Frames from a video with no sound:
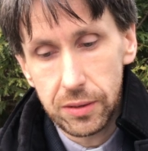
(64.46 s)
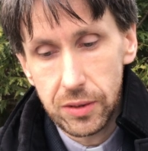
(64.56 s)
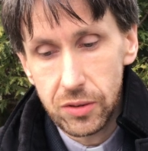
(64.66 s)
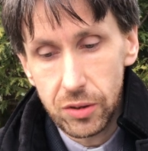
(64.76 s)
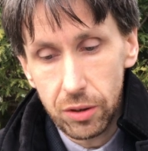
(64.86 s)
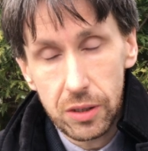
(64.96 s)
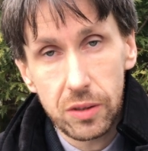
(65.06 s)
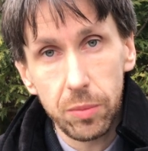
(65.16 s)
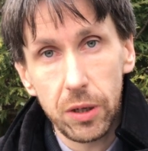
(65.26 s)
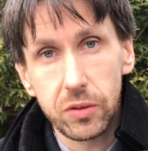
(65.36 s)
the stories
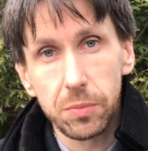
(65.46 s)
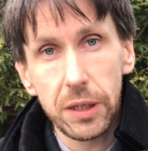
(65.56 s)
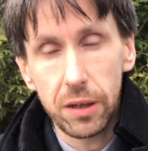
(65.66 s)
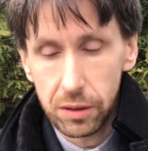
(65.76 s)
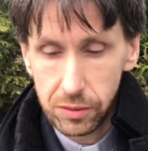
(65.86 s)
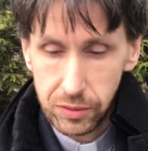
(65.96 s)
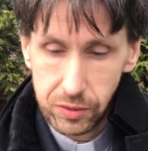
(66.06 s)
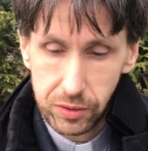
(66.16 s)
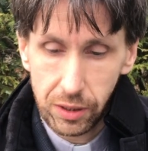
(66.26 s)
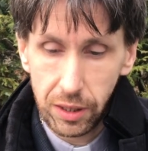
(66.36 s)
about
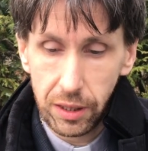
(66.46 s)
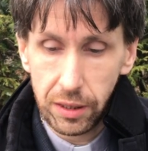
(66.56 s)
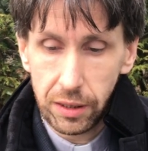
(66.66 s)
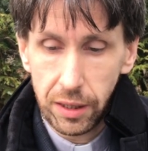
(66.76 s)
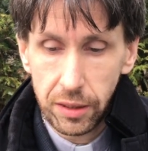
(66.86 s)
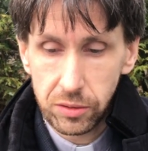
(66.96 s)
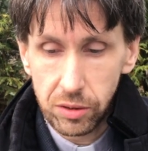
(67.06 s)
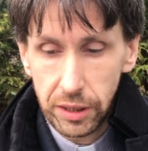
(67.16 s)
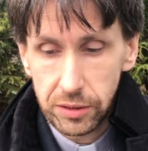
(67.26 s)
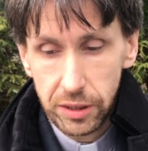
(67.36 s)
miracles and
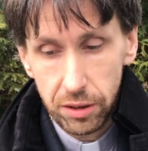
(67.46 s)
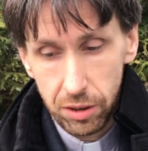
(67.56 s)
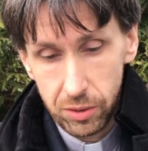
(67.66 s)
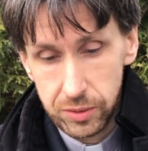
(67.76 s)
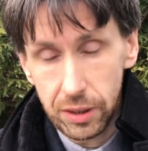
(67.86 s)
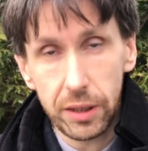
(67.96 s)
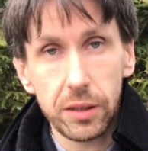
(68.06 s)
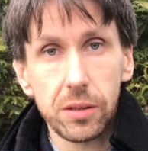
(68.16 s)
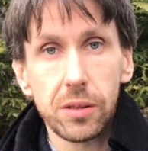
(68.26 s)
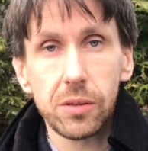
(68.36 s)
great heroes
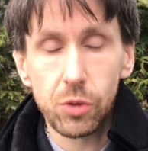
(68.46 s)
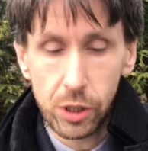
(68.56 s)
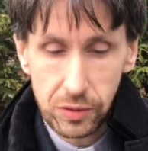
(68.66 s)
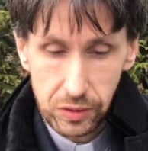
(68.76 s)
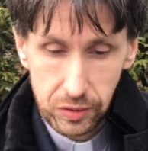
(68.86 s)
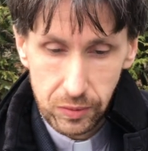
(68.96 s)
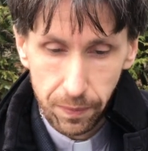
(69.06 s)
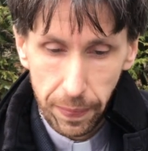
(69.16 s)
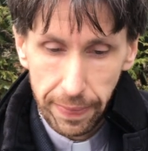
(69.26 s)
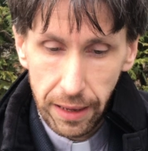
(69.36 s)
like Jesus
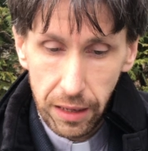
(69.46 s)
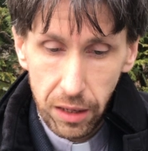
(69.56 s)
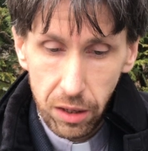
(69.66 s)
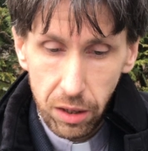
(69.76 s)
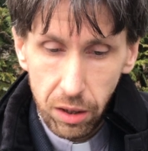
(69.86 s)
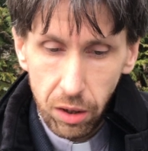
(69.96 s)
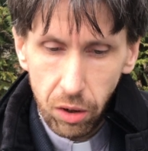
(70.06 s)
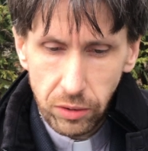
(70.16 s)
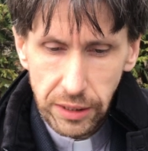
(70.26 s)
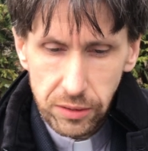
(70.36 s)

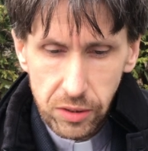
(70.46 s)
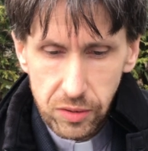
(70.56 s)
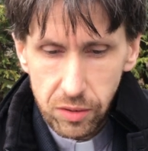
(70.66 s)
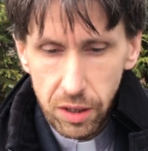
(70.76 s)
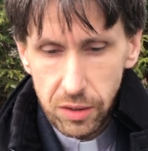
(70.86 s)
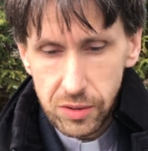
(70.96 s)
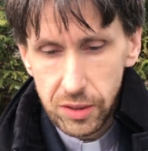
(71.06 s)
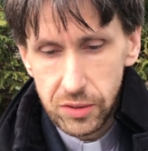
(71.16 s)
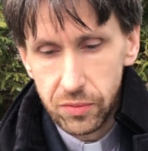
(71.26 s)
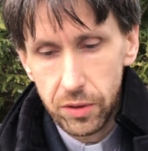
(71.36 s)
only distracts
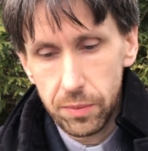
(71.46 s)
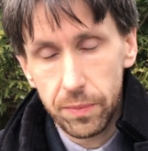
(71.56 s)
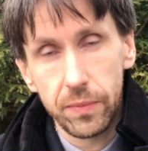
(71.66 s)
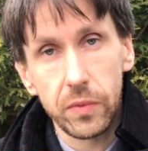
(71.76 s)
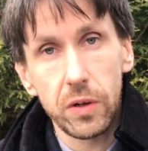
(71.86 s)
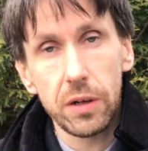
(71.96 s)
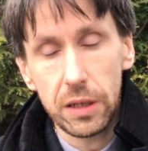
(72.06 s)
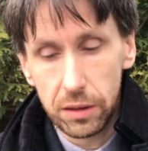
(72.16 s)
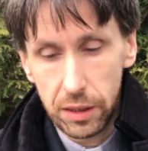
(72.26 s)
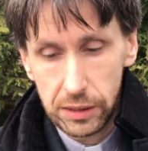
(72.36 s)
us from the
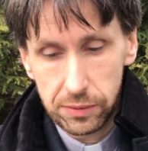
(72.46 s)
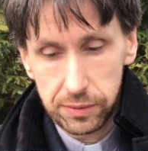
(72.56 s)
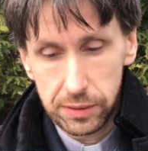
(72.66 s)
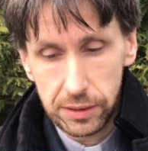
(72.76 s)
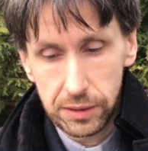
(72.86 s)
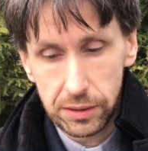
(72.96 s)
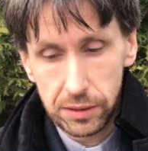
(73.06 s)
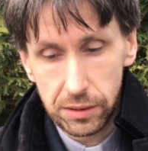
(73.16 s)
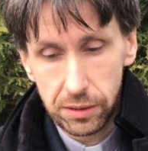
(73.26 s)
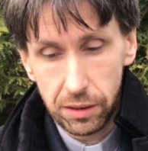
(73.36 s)
real life,
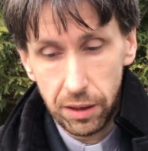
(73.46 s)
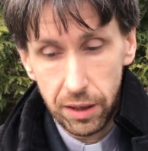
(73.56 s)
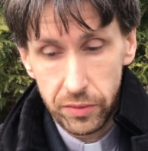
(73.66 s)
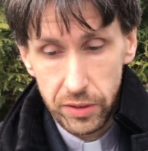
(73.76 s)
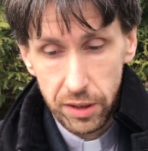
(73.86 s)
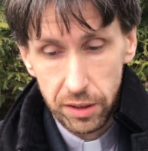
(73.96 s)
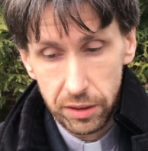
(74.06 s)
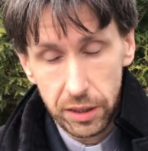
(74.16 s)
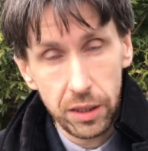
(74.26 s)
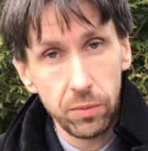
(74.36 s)
and they are
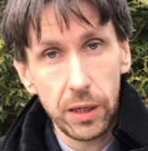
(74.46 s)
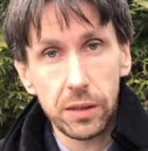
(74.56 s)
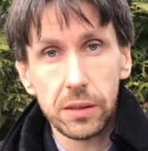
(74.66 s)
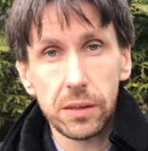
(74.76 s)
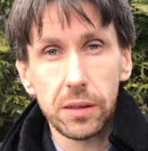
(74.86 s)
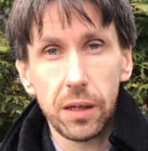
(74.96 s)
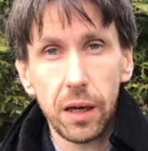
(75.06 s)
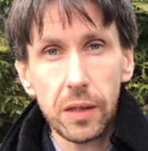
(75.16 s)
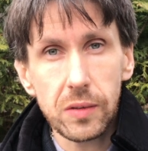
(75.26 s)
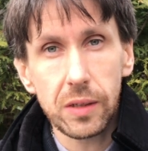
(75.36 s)
in a way
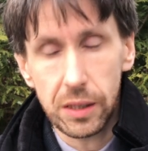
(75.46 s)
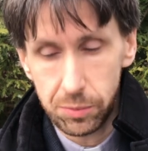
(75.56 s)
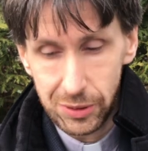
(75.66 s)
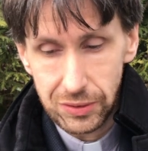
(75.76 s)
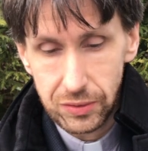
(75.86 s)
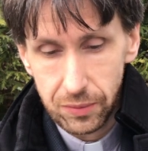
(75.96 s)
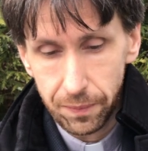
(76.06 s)
escapist.